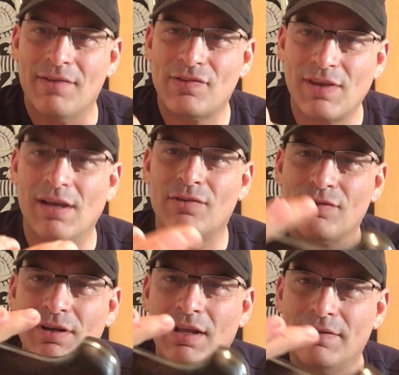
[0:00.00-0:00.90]
scales
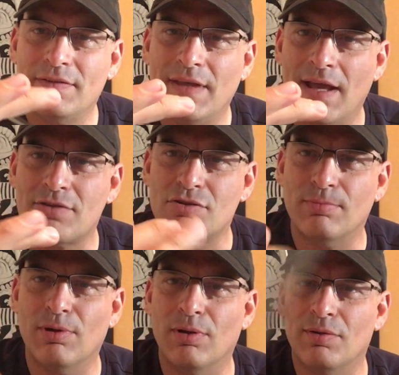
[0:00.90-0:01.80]
are not
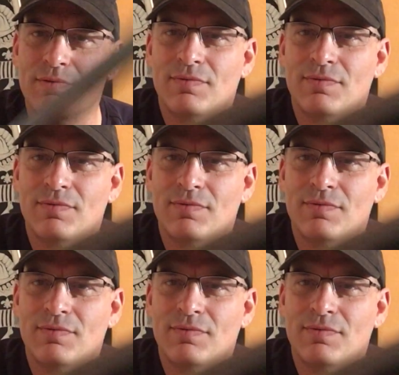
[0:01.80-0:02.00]
detachable.